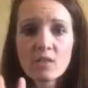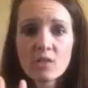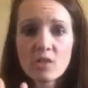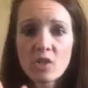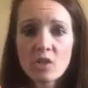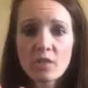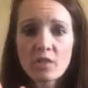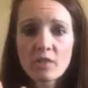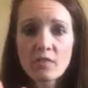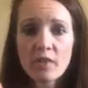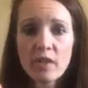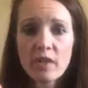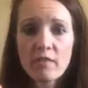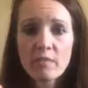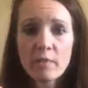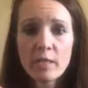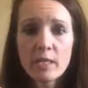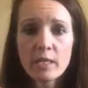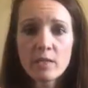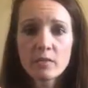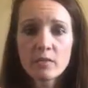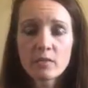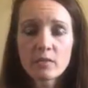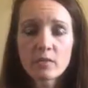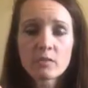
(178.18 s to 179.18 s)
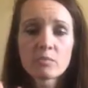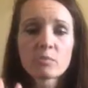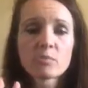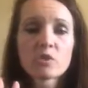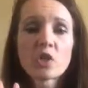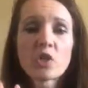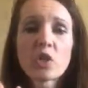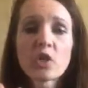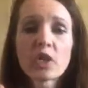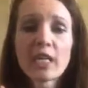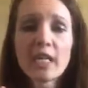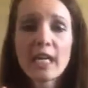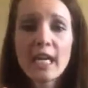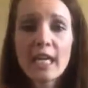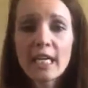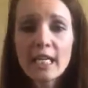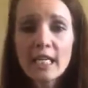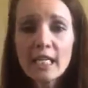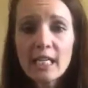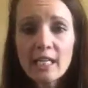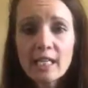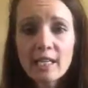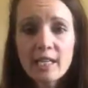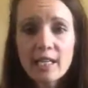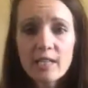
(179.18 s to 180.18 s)
lost 5 pounds. I'm talking
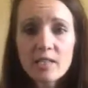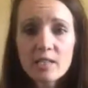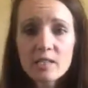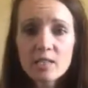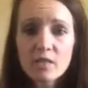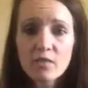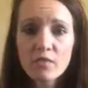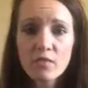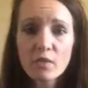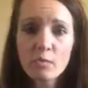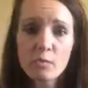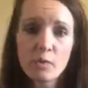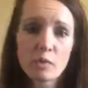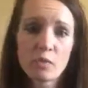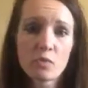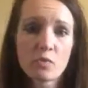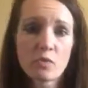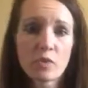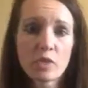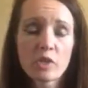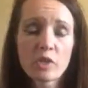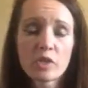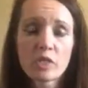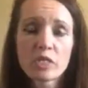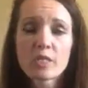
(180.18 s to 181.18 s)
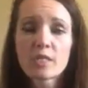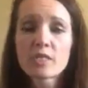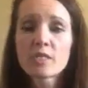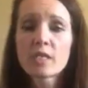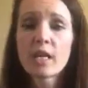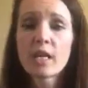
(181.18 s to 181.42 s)
80 days of the most rigorous